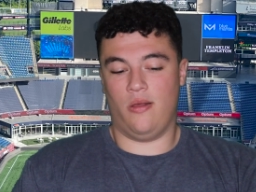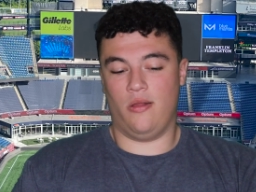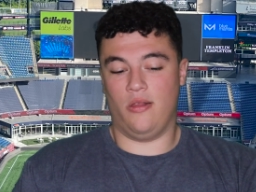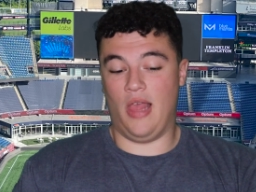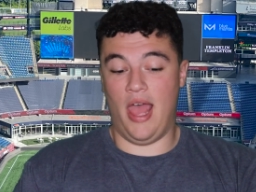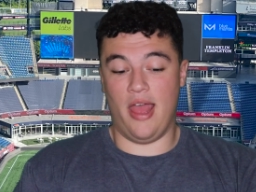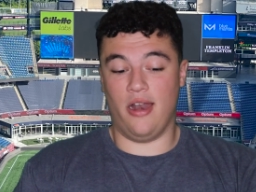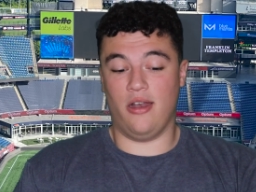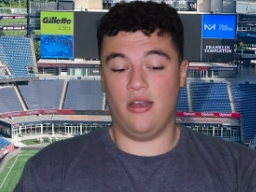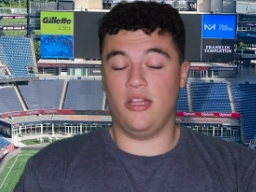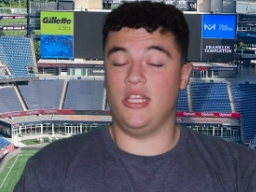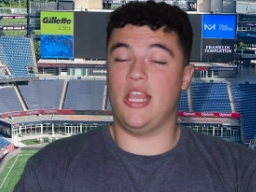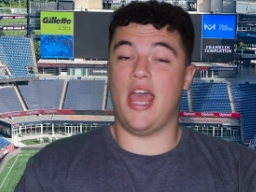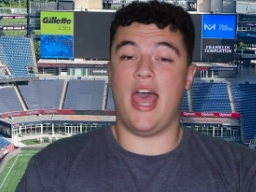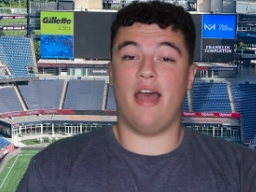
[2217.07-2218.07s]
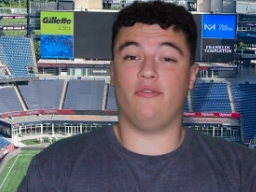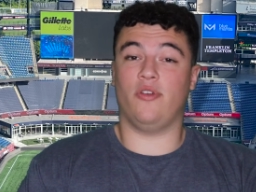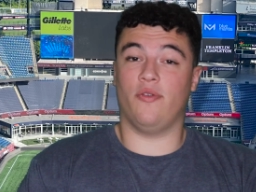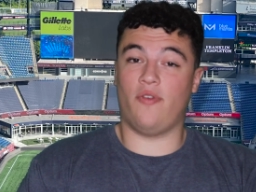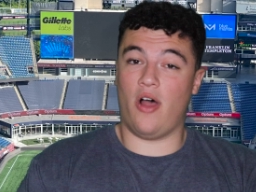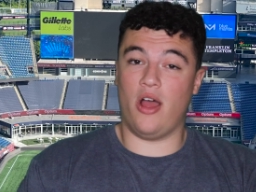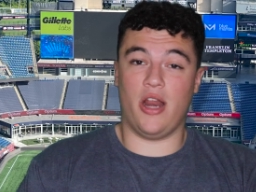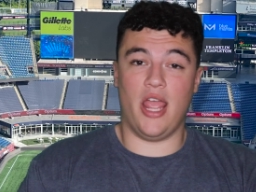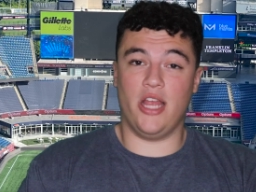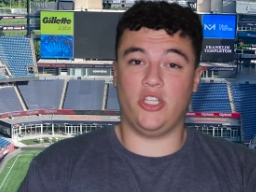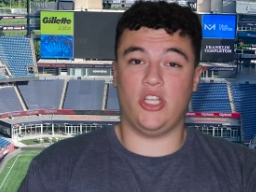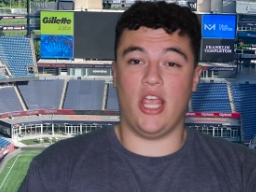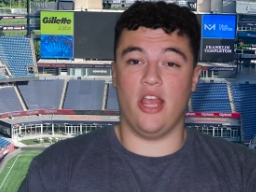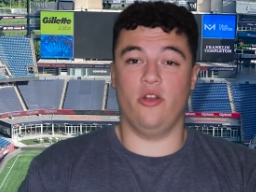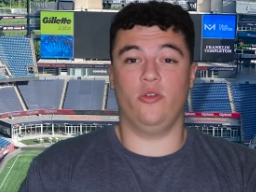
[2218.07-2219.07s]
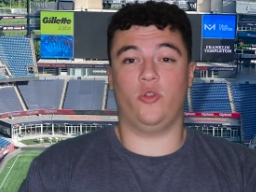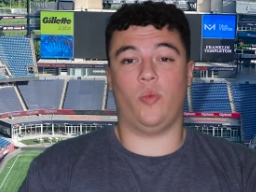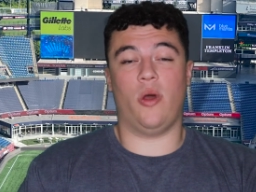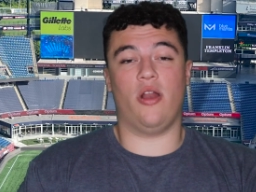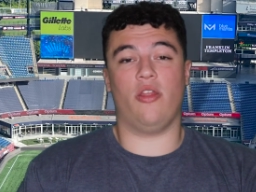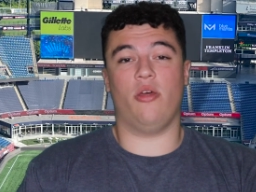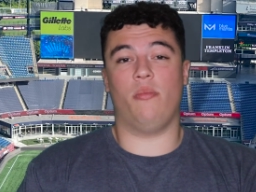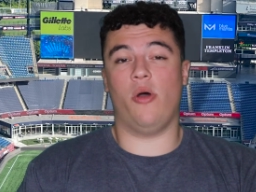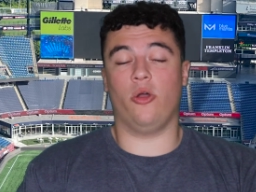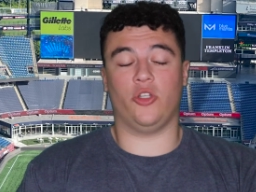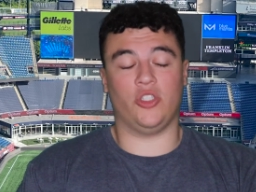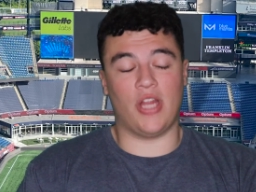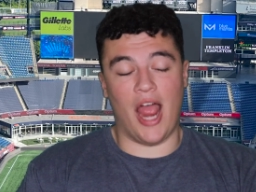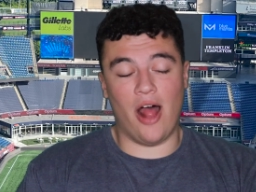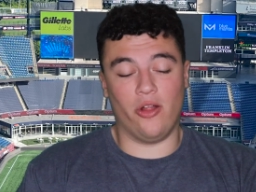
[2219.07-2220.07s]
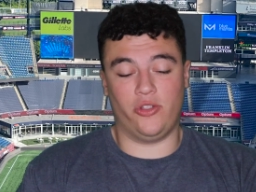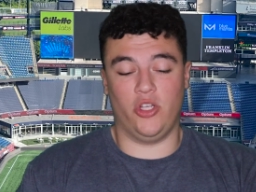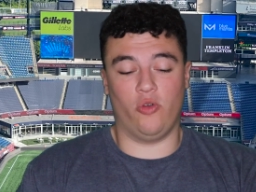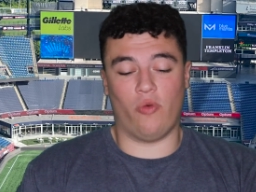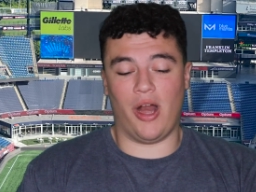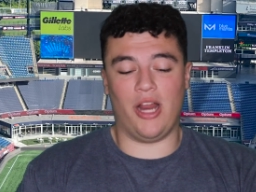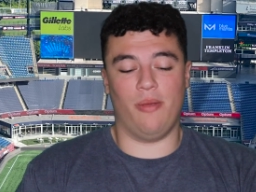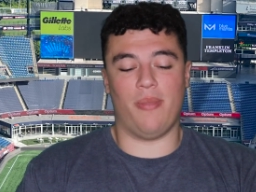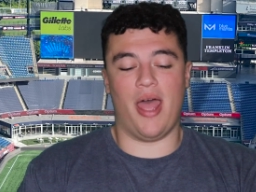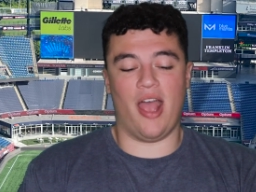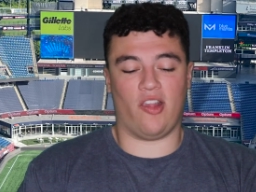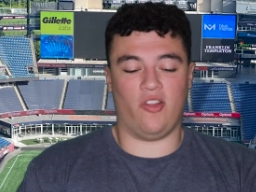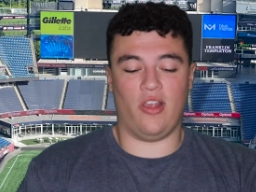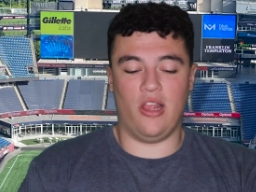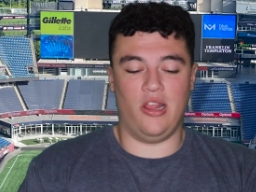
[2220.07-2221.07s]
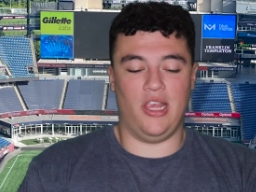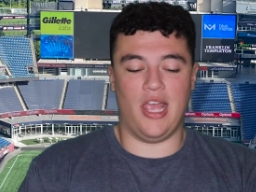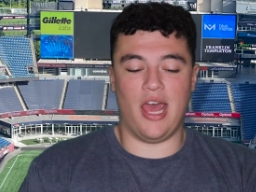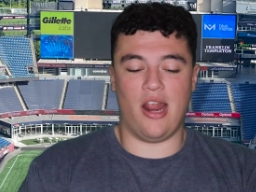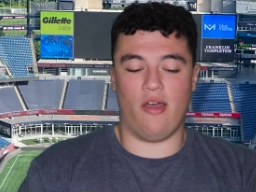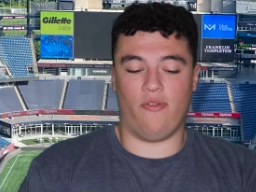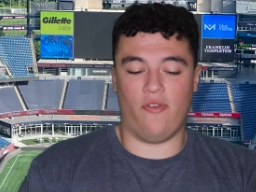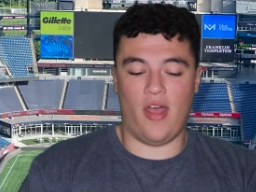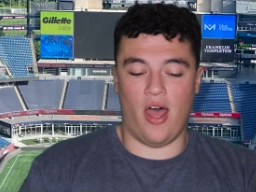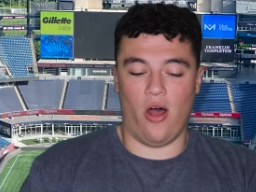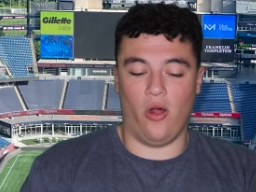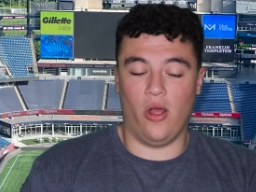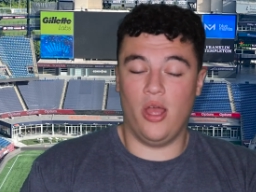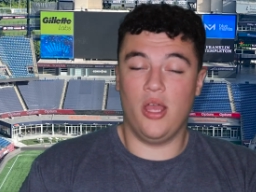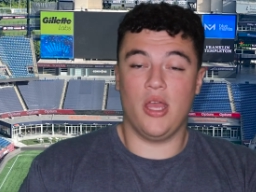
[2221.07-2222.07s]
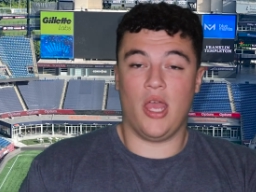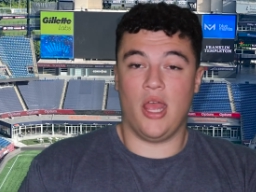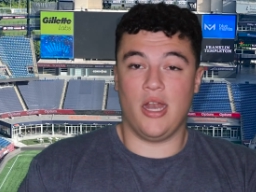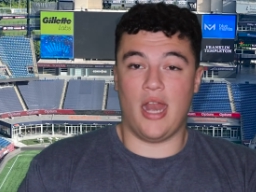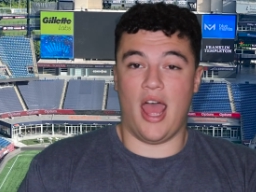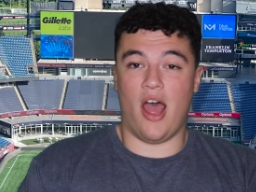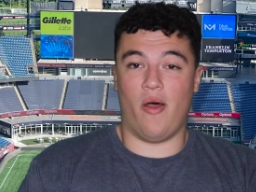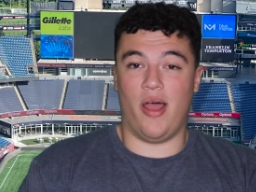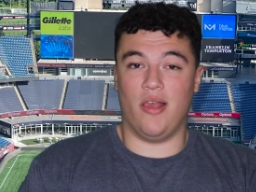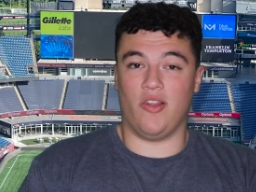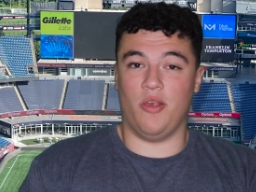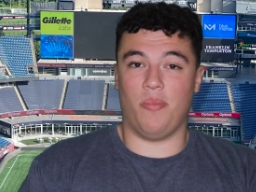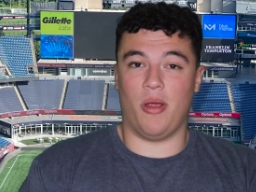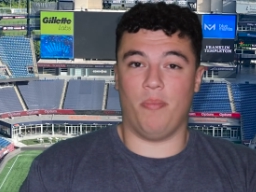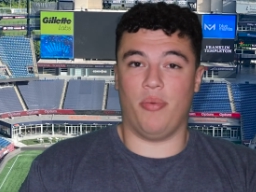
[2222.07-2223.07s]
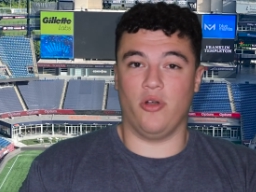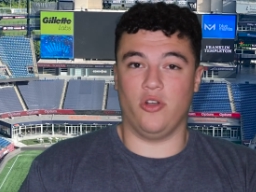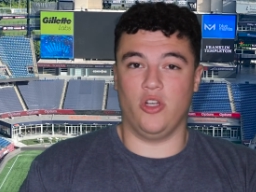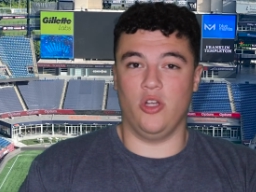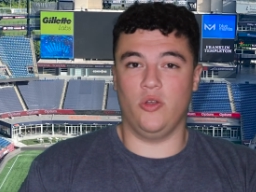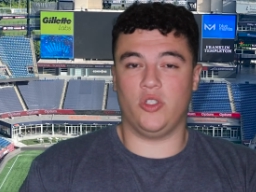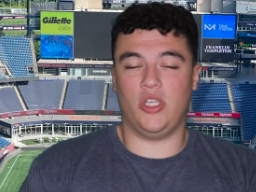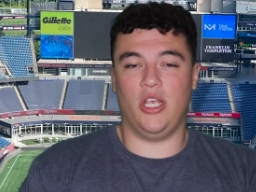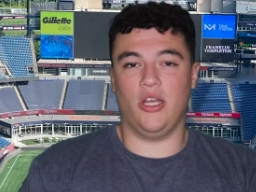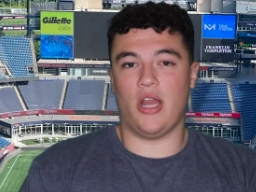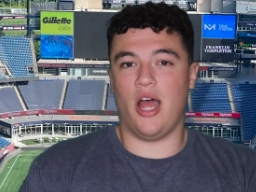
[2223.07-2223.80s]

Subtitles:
Then you have Davonte Adams, who's one of the most talented running backs in the NFL. Now, has he been producing?